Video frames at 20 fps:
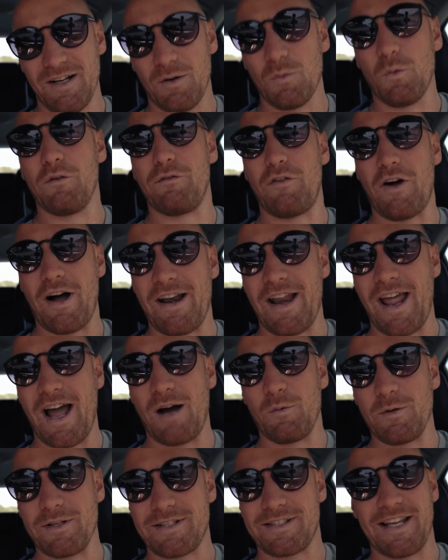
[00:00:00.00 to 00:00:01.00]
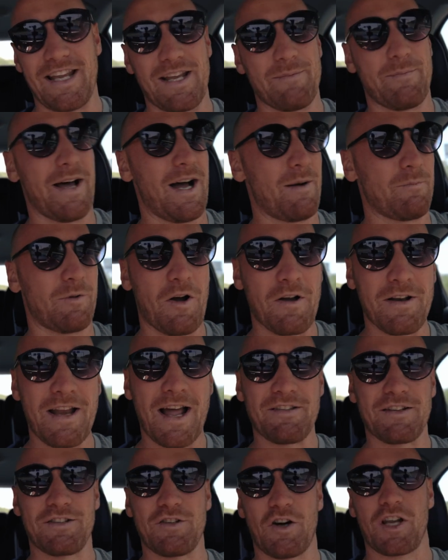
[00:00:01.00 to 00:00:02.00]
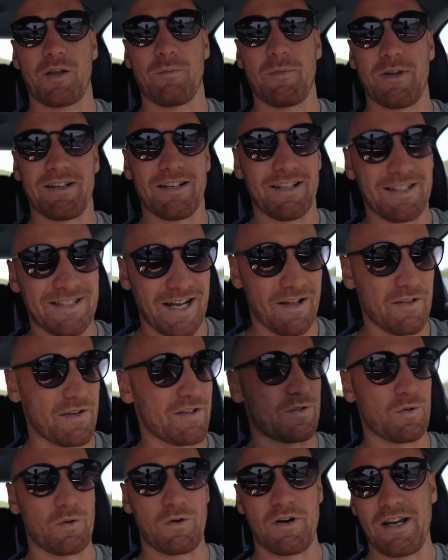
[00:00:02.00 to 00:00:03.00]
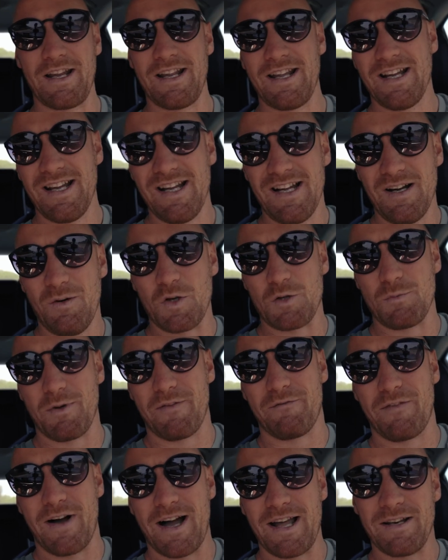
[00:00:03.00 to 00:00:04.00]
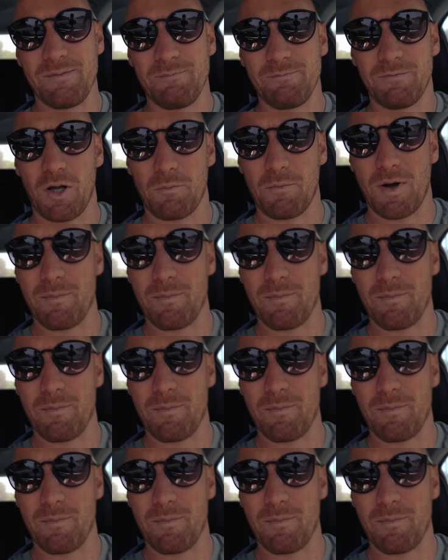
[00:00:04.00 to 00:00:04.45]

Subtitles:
we'll find out, we'll see. But I'm going down to document and tell the story, which will be fun. Got